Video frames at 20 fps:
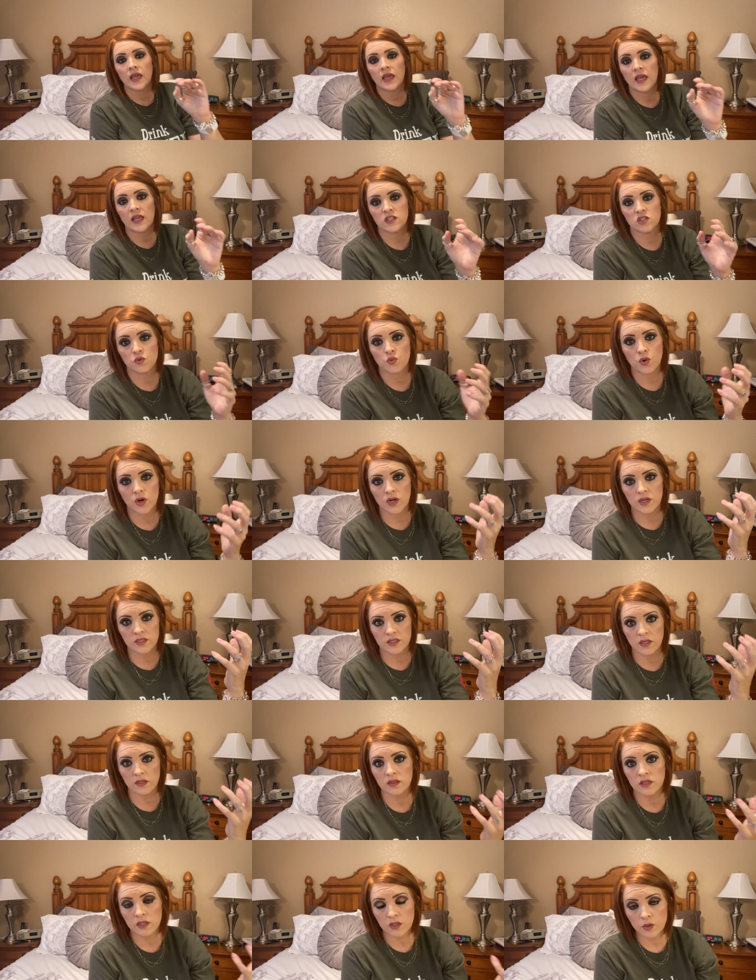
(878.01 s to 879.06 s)
it's worked
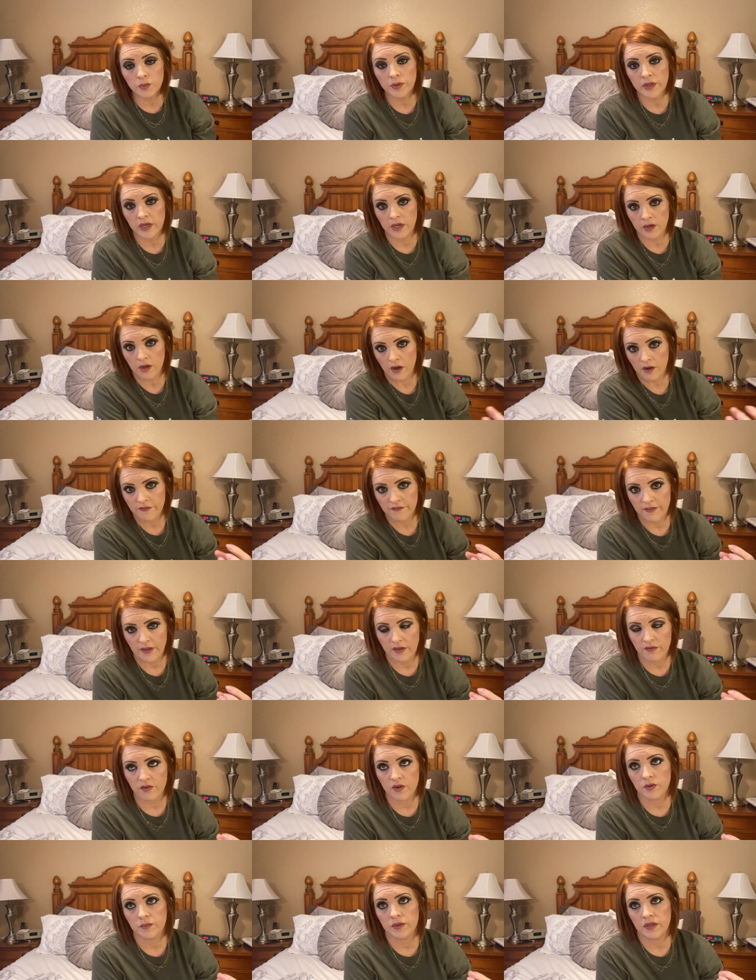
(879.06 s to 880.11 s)
a little bit in our
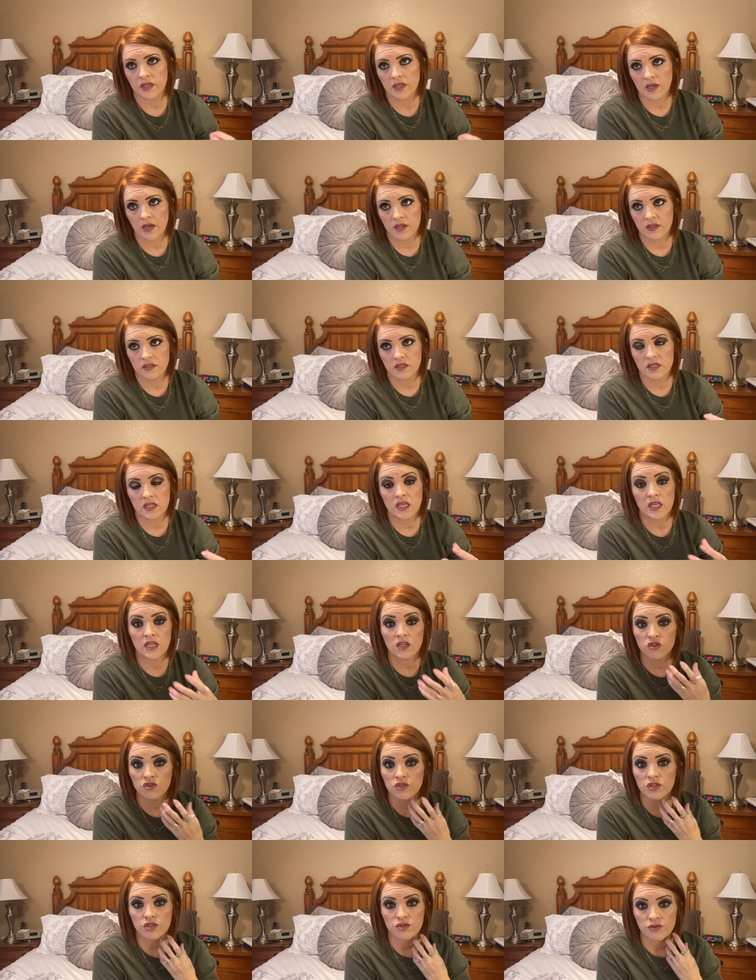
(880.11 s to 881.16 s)
favor because the
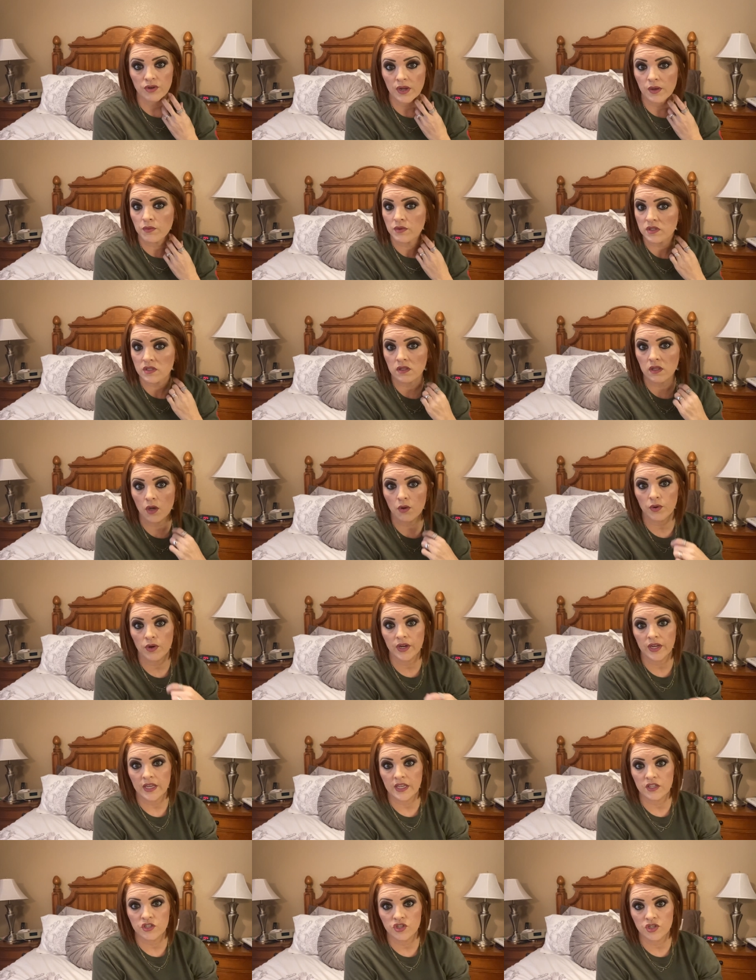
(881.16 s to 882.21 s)
interest rate was lower
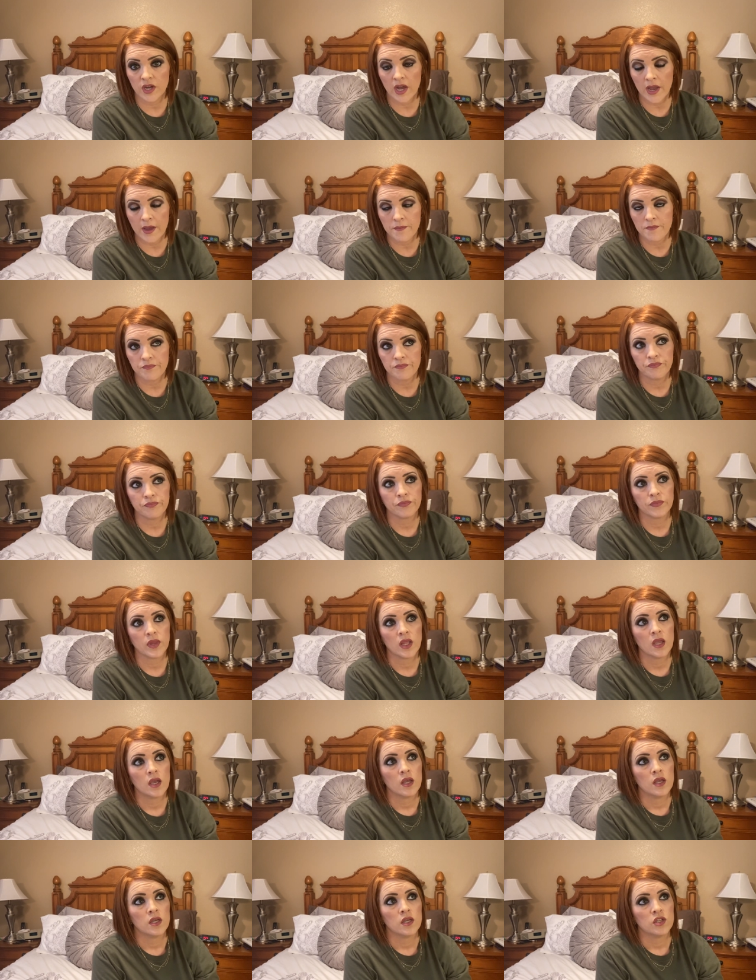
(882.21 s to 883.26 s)
each time.
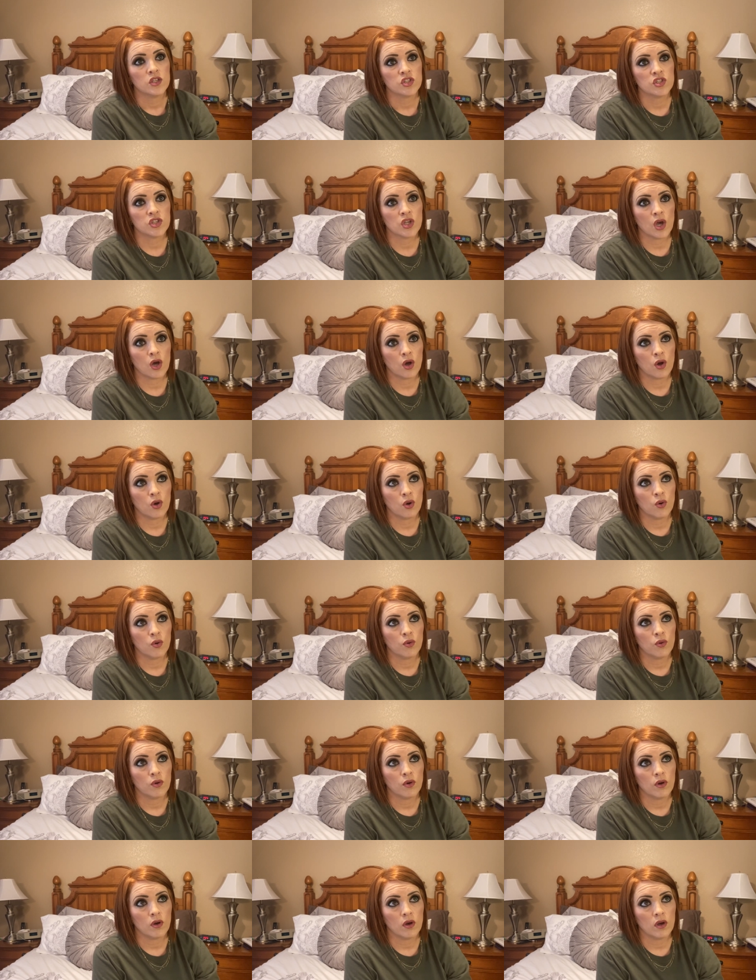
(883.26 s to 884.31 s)

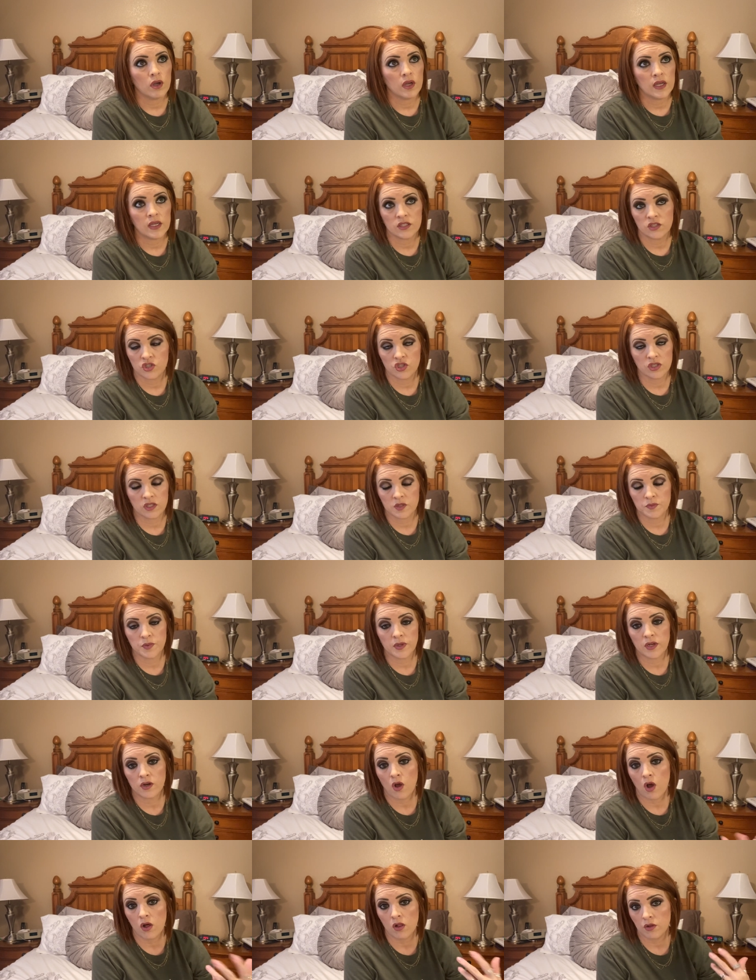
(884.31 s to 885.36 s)
So it's just
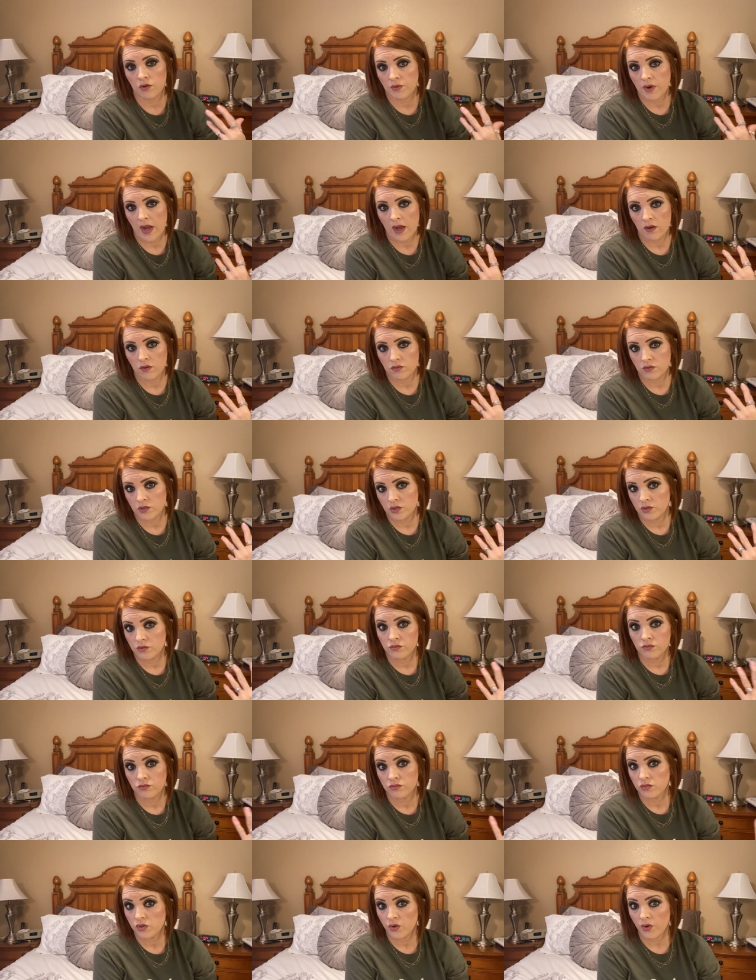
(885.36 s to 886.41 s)
been all around
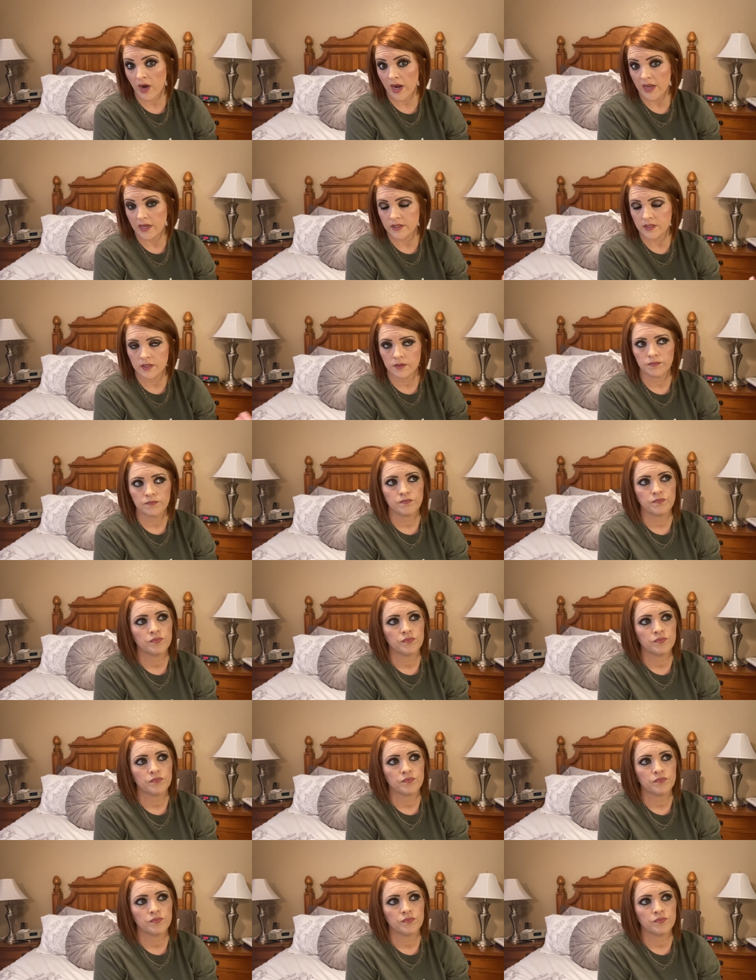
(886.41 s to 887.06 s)
great.